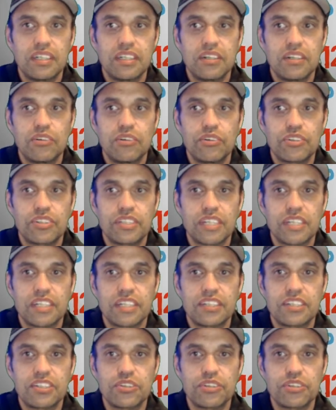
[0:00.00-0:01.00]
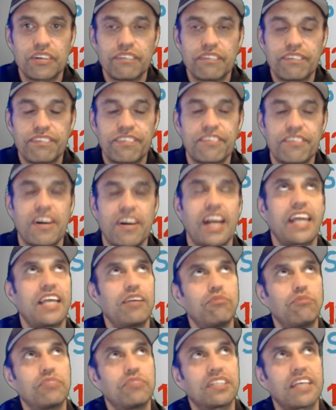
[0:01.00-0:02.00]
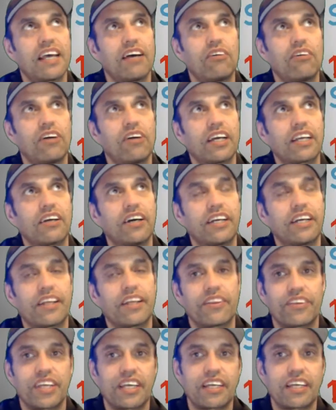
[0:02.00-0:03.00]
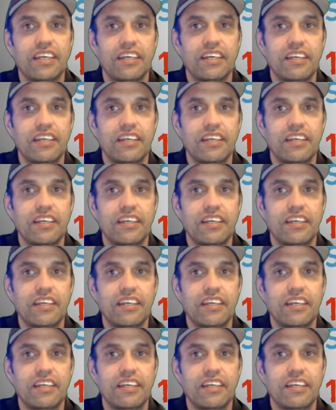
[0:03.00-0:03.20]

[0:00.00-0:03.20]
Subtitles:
it just sort of frames how I kind of think